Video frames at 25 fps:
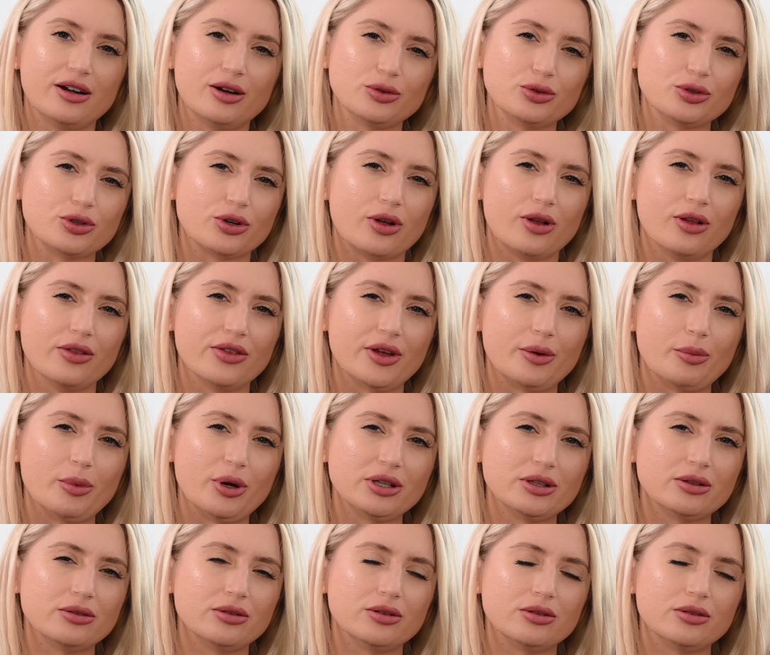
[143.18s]
How do you call them? I
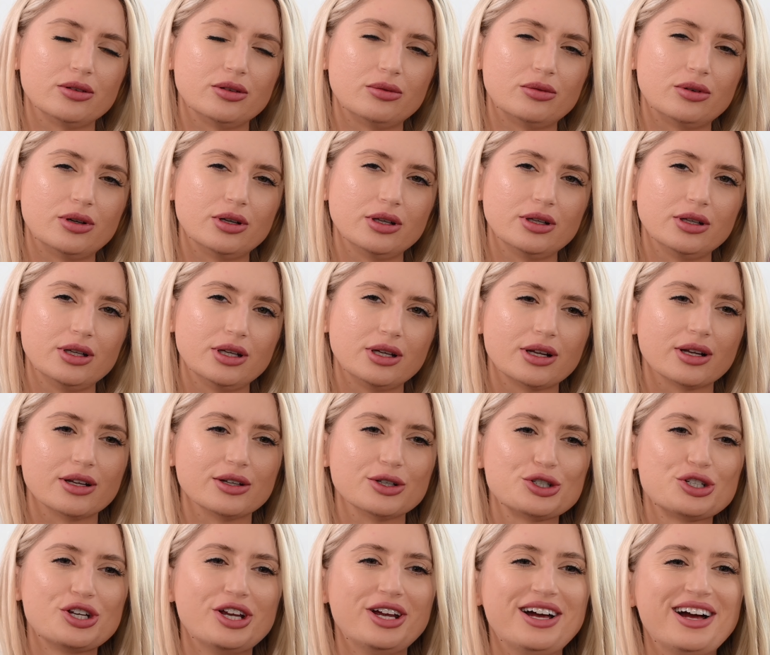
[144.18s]
don't know the word in
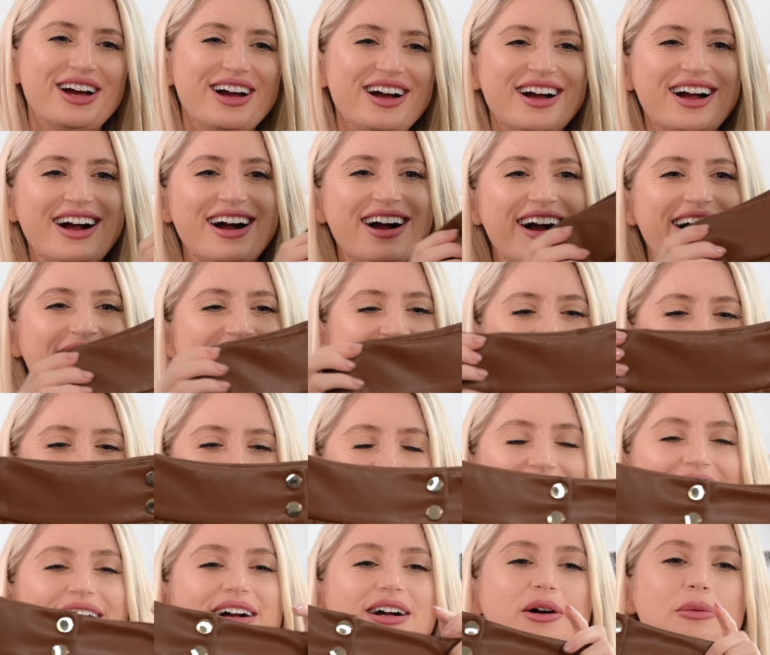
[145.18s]
English.
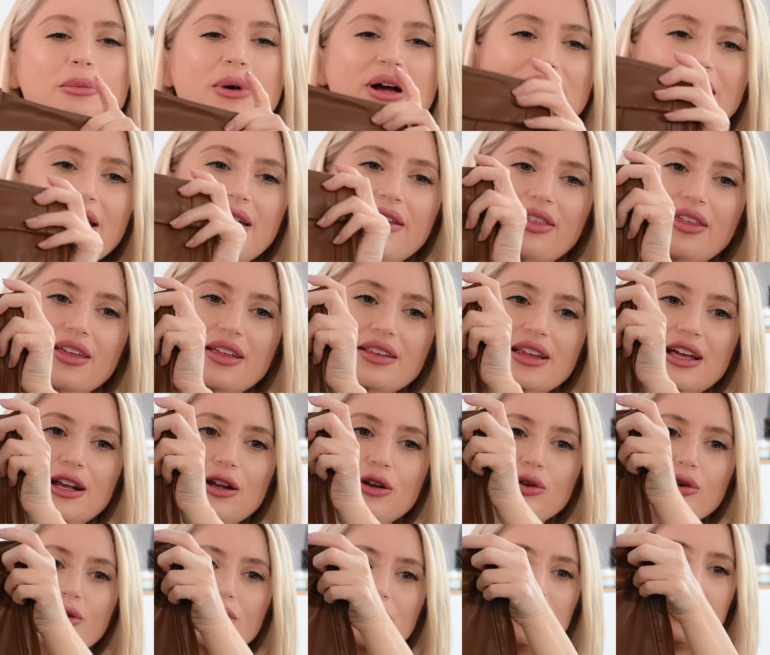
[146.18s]
But I think they
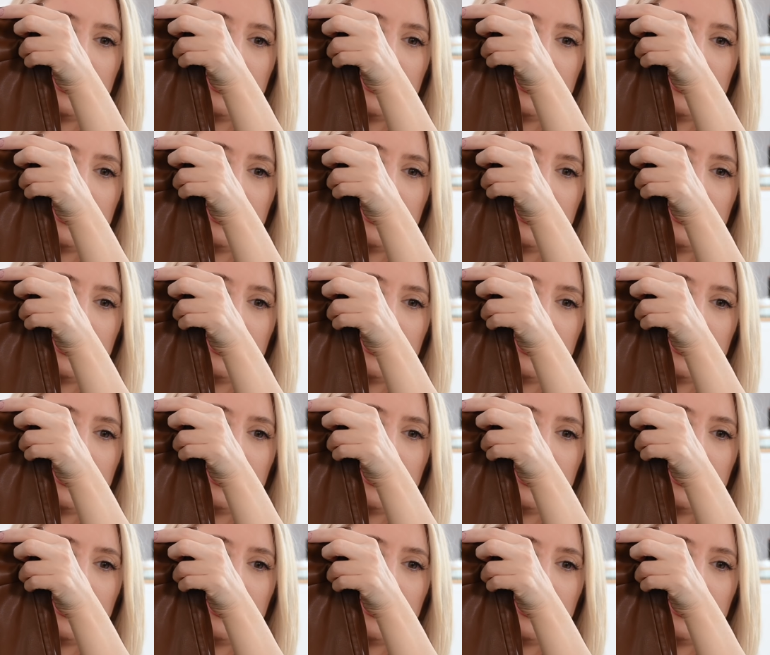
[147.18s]
look